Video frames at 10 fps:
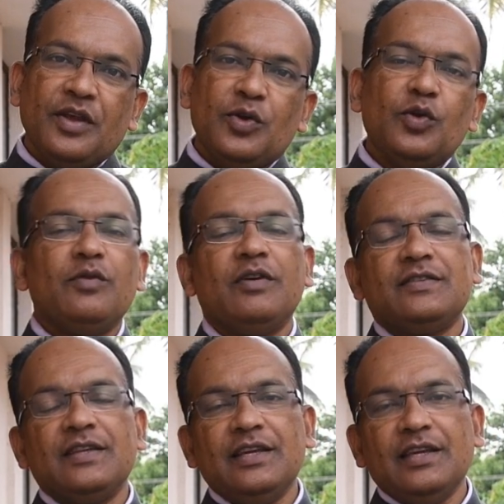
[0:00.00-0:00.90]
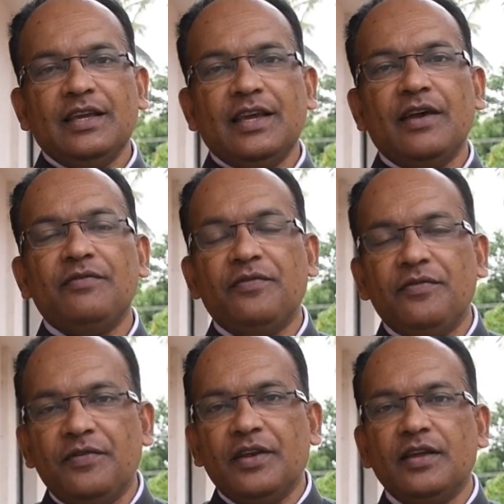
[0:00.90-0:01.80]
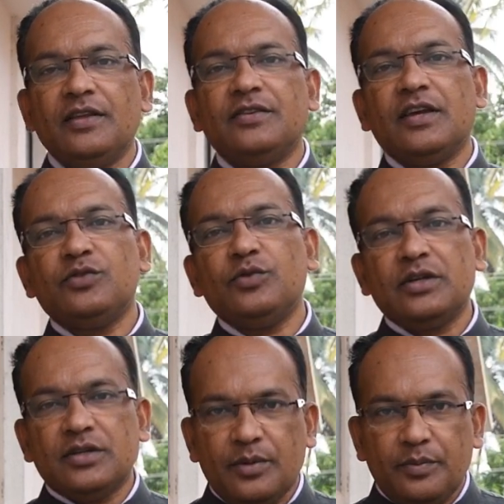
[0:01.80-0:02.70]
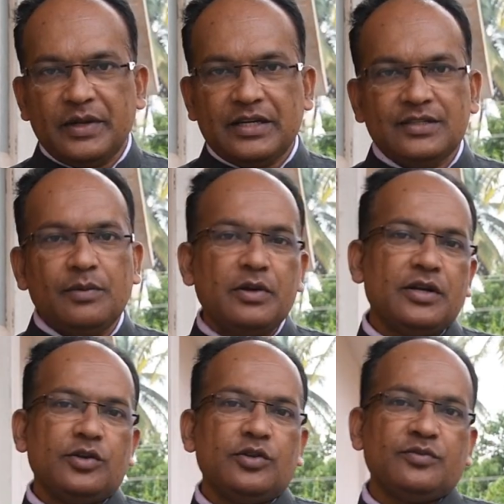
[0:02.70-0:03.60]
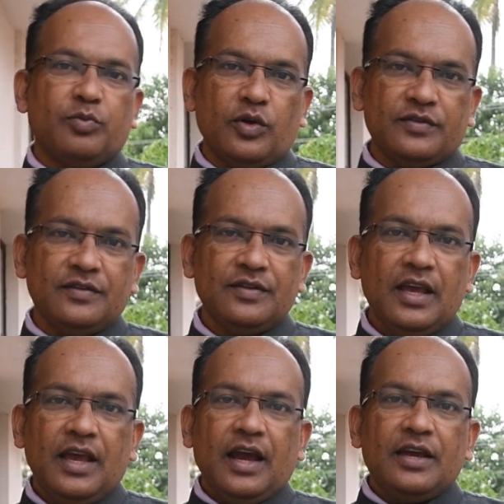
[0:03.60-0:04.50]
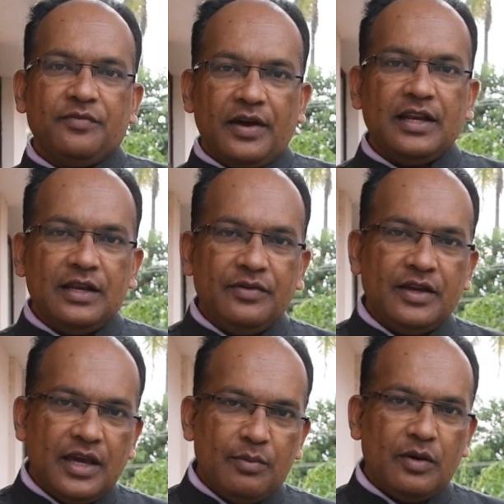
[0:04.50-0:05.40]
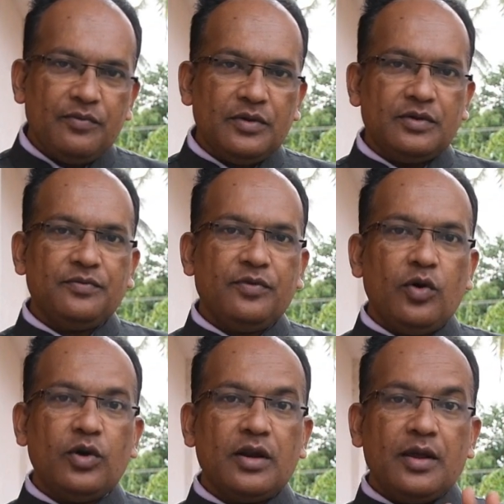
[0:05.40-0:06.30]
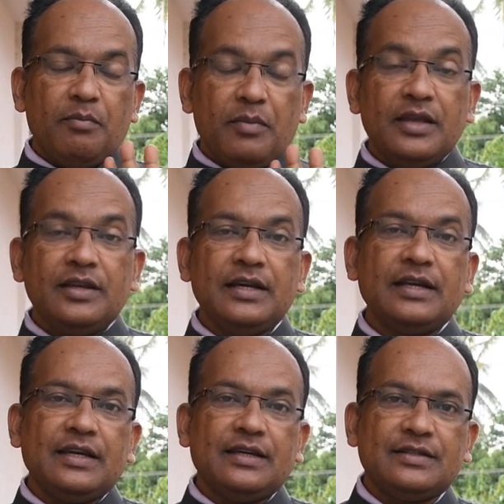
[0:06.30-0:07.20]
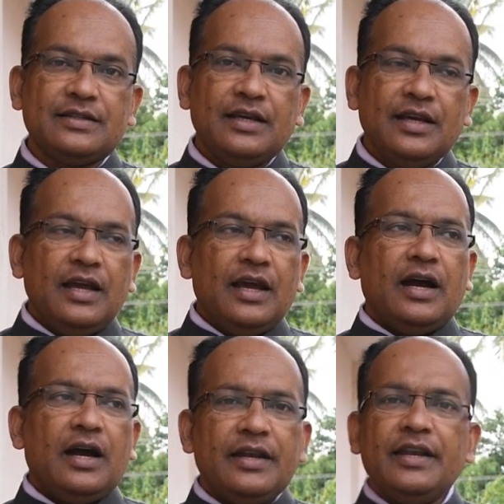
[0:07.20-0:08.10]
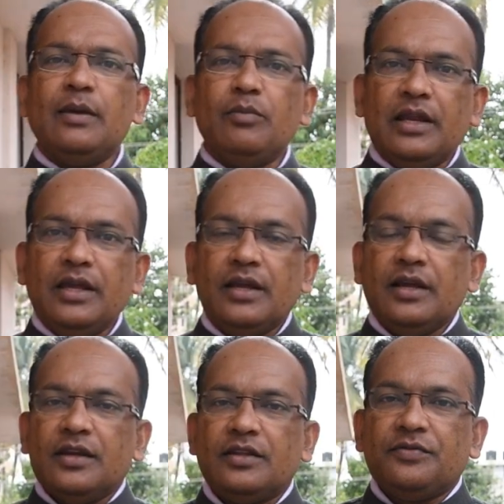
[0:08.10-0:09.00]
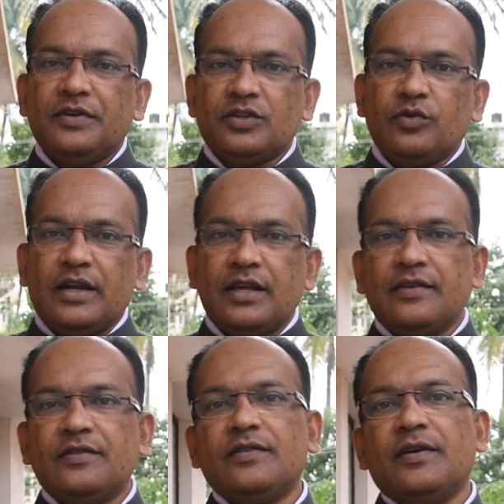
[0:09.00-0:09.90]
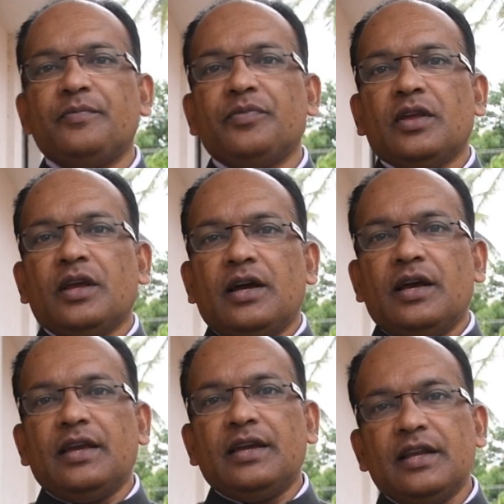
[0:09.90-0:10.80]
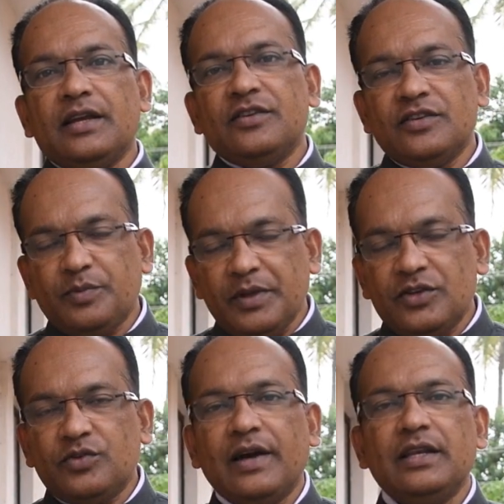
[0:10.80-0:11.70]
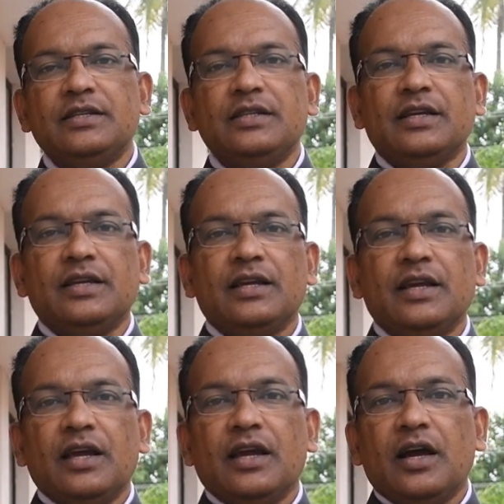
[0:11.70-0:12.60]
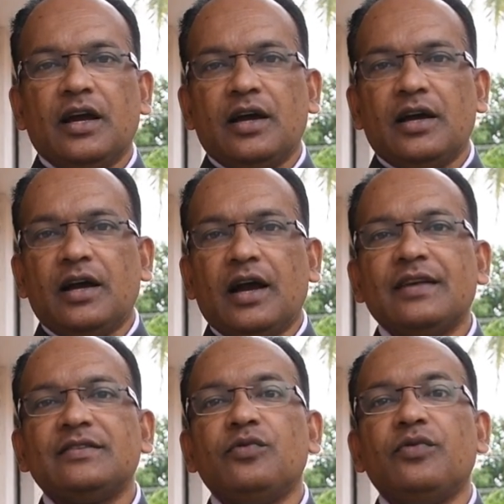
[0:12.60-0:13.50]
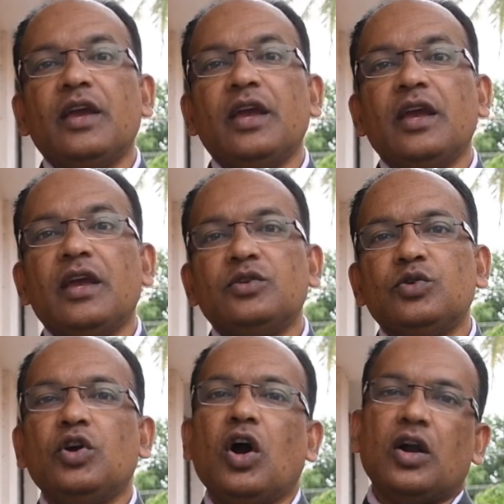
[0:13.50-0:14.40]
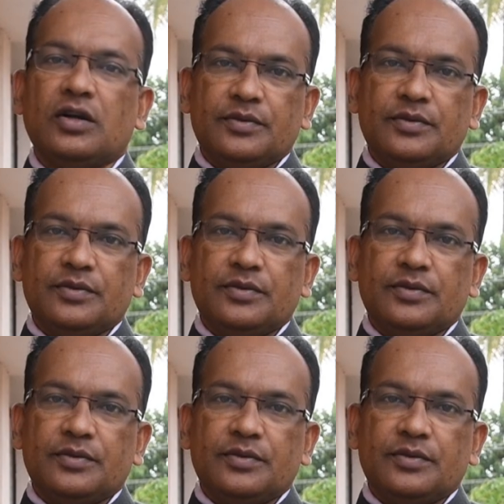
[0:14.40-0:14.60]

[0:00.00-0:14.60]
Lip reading: Universally, every Jesuit participated in this process, and finally we came up with four major areas. Namely, the first one is Ignatian spirituality as a way to God.